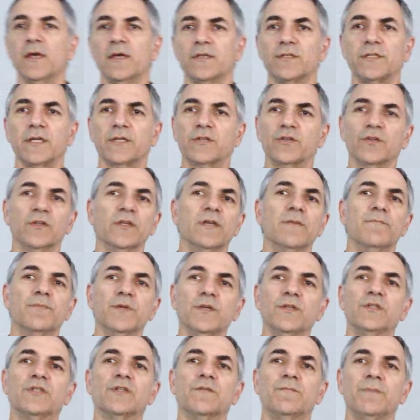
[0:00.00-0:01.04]
sexually
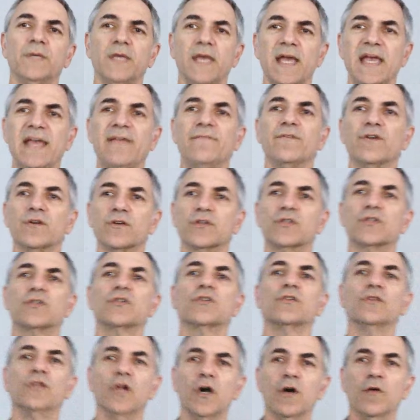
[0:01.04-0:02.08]
abusive behavior
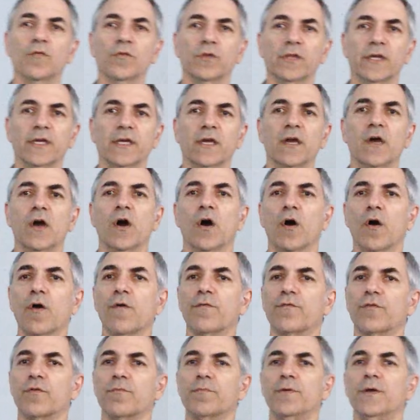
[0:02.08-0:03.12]
slowly
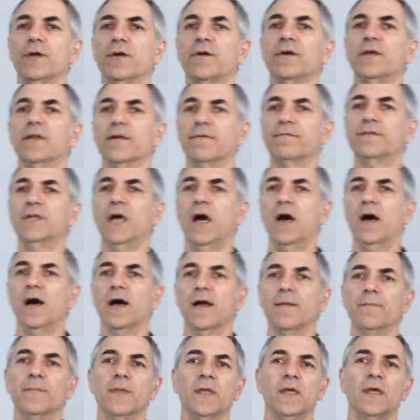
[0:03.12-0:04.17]
over a period of
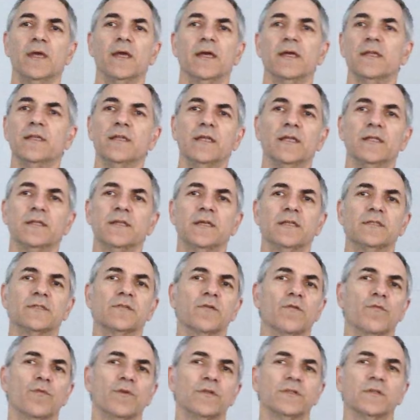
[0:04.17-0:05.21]
time. And
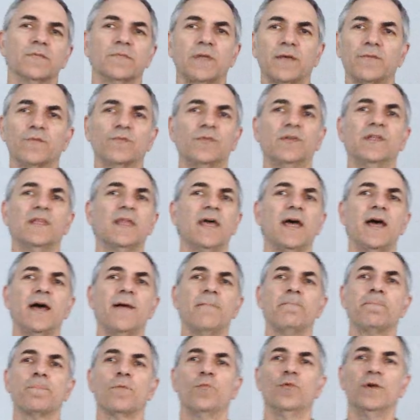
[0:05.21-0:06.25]
so sometimes we see
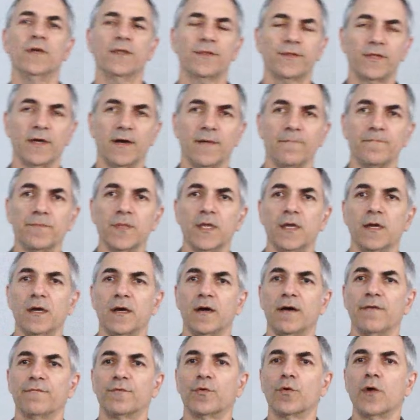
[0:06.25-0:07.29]
that with
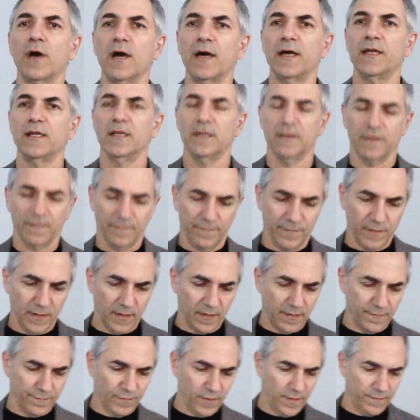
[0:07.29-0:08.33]
a variety
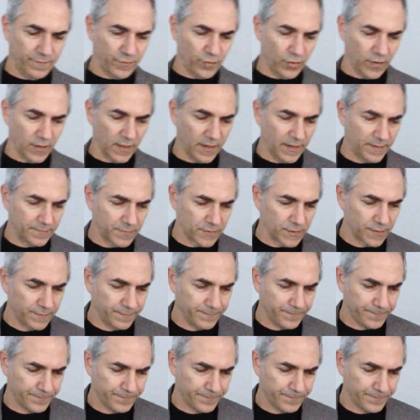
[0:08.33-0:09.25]
of crimes.